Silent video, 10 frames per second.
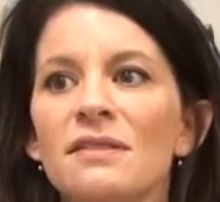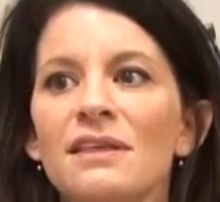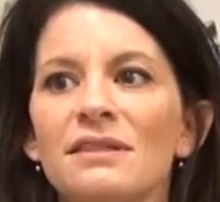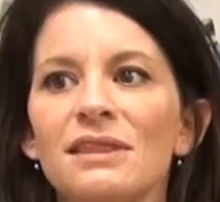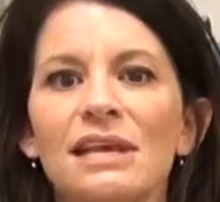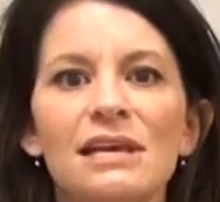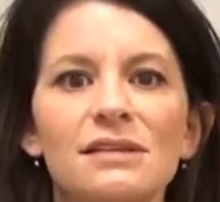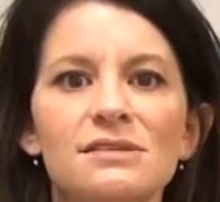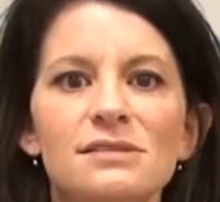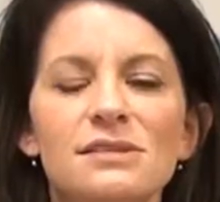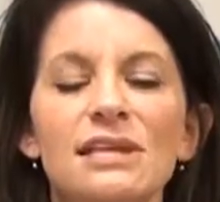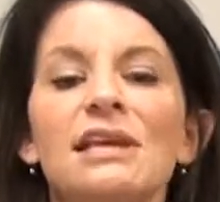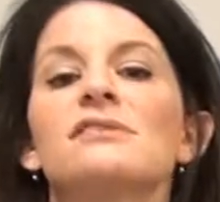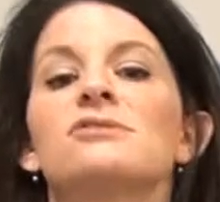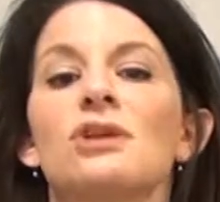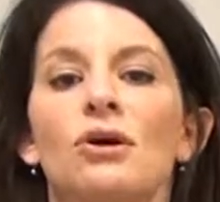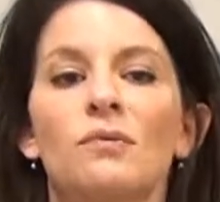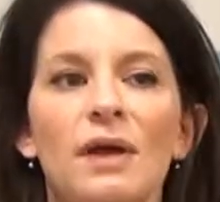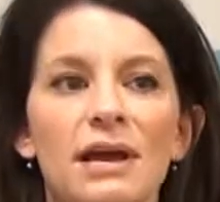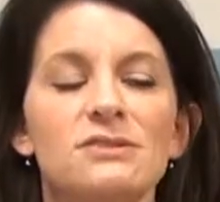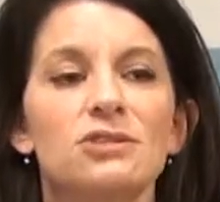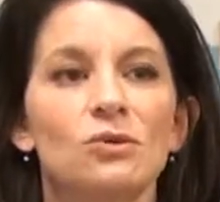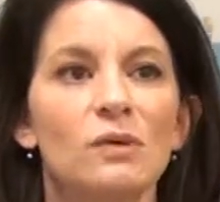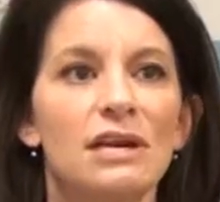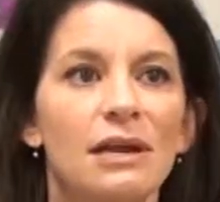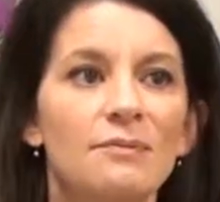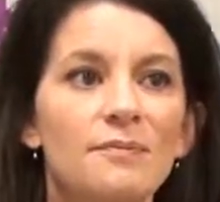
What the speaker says: that the kids know as they're reading.